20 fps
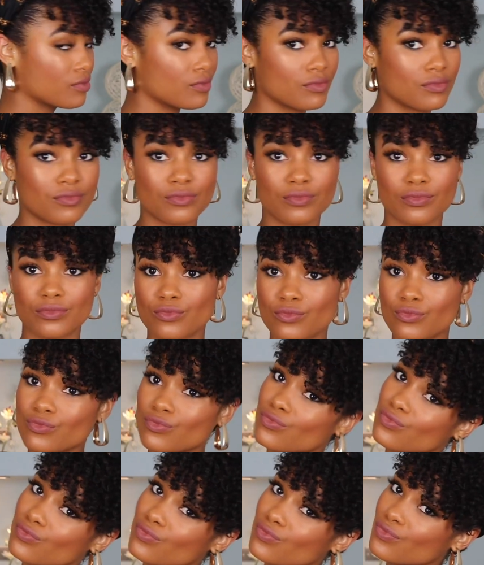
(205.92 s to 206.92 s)
for this
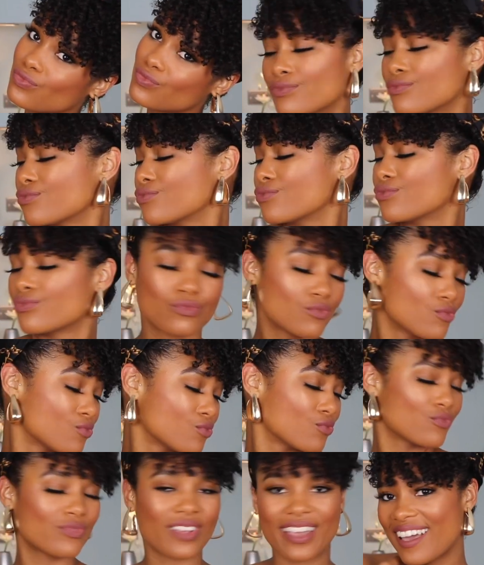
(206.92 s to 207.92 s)
look. I hope you
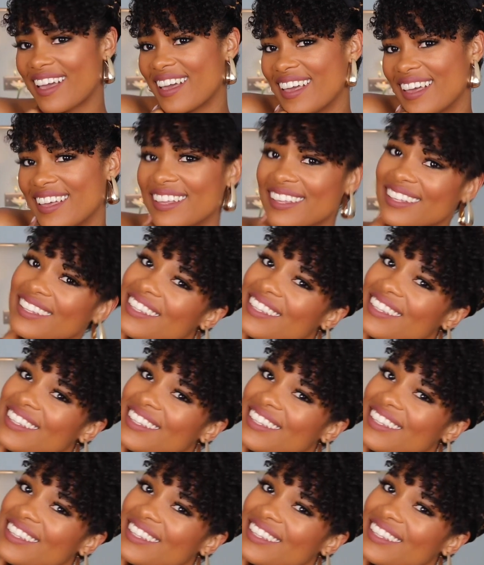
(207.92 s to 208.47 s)
enjoyed it.